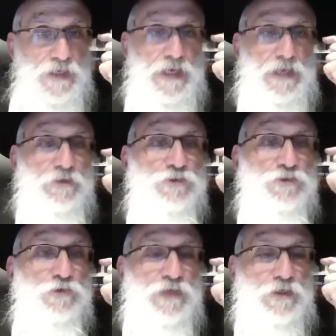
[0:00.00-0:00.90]
and the
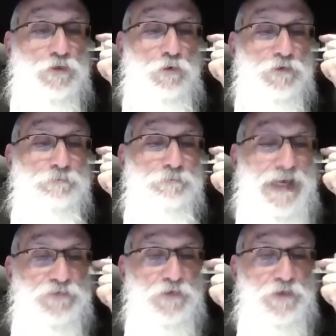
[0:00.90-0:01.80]
Jews are called
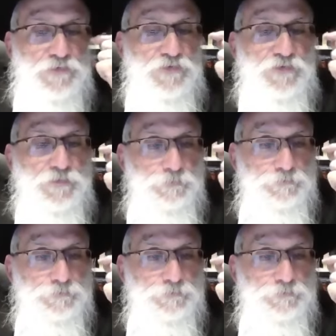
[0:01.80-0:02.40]
Mateis.